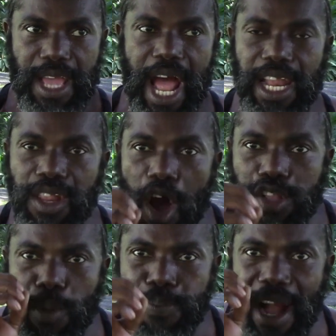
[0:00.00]
and
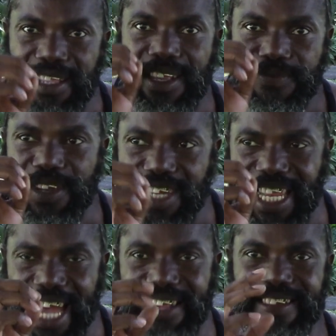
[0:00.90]
learn to practice
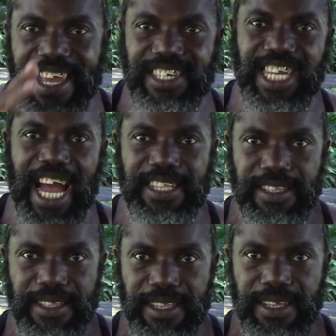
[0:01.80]
visualization
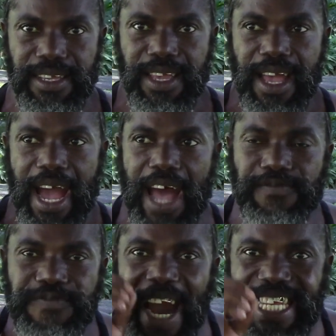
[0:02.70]
and
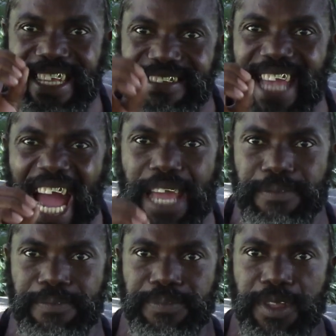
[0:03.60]
finding
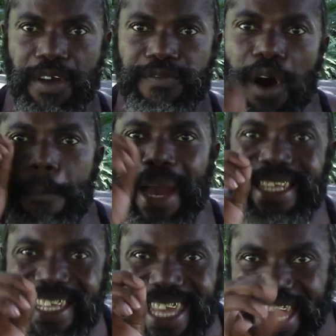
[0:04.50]
time for
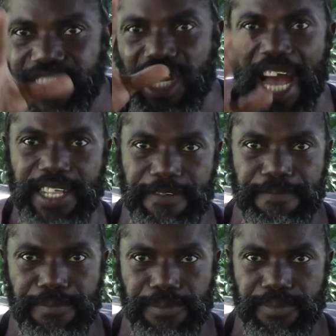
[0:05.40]
meditation
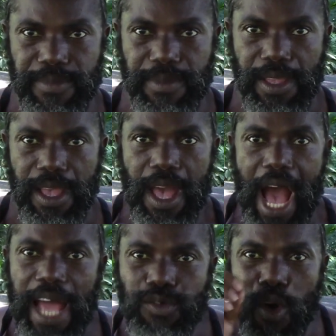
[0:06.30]

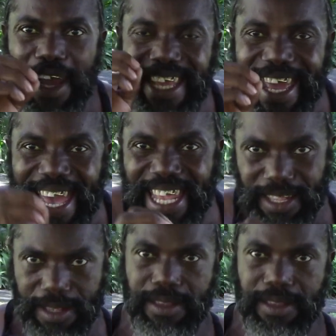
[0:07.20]
and going in